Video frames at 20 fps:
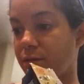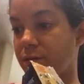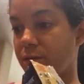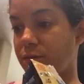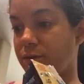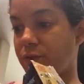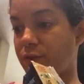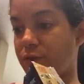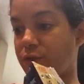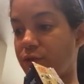
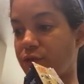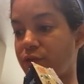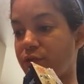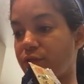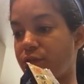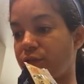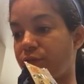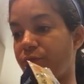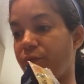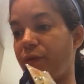so she
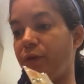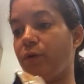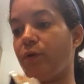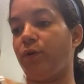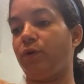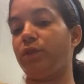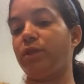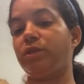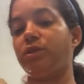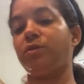doesn't feel
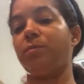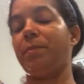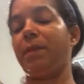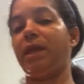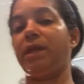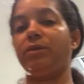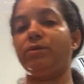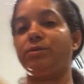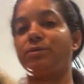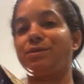all the
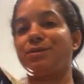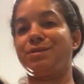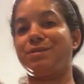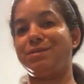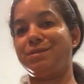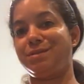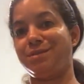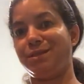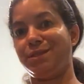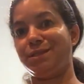tomatoes, because
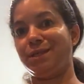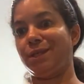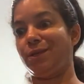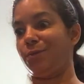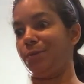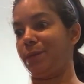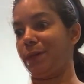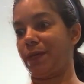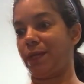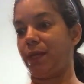she's a little
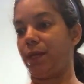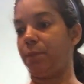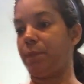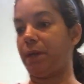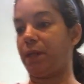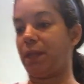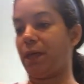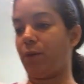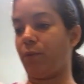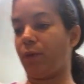picky
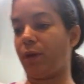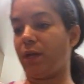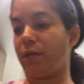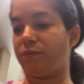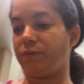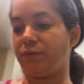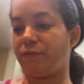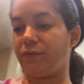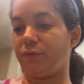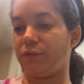about that way.
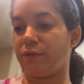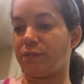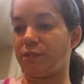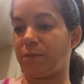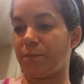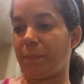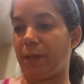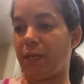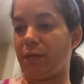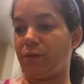If she feels the
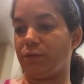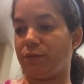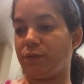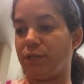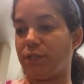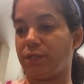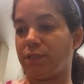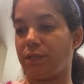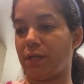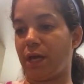tomatoes,
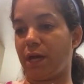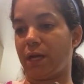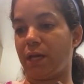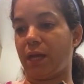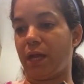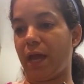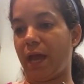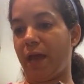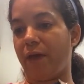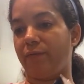she's not
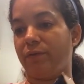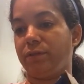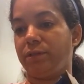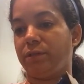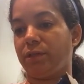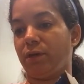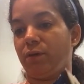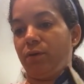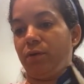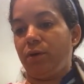gonna have it.
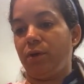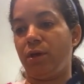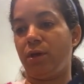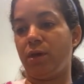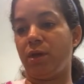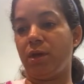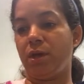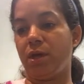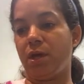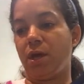So
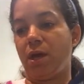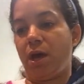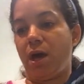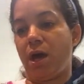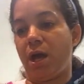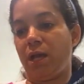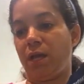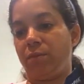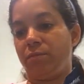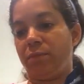
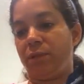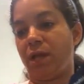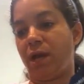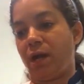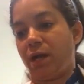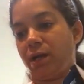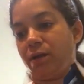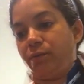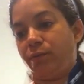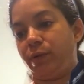I am
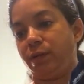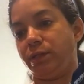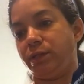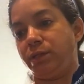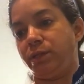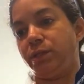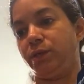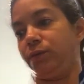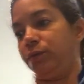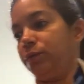not going
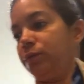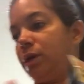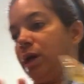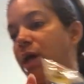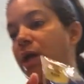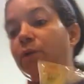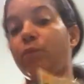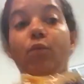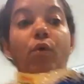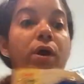to.
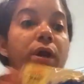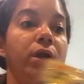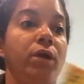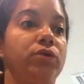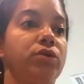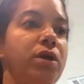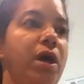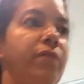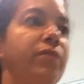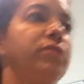I want her to have the